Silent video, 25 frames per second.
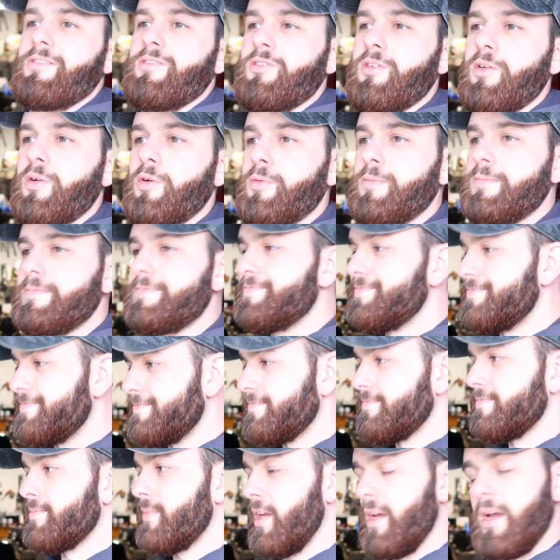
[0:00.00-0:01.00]
So,
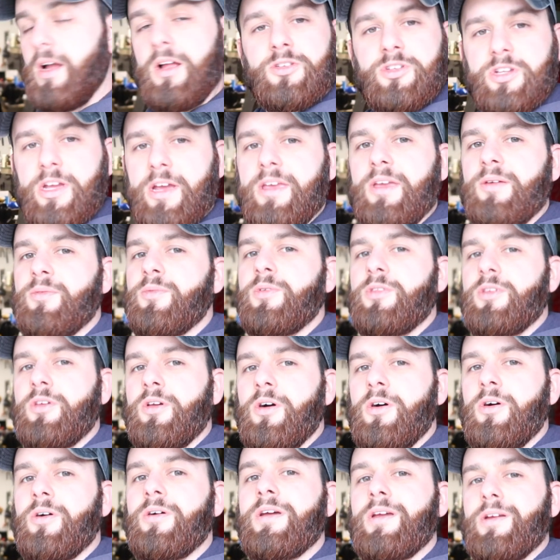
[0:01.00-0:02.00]
I'll check in with
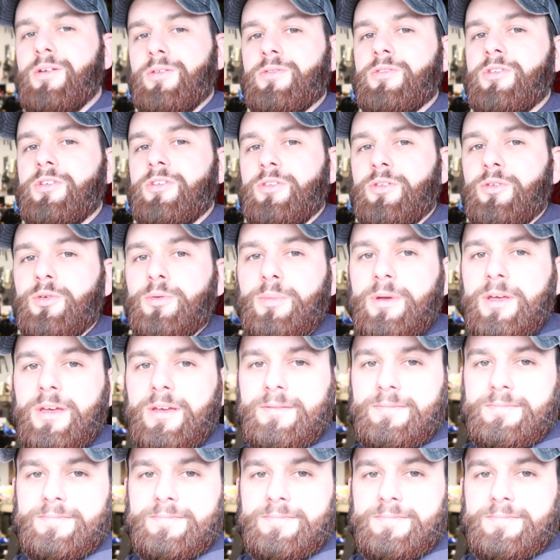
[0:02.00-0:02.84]
y'all here in just a little bit.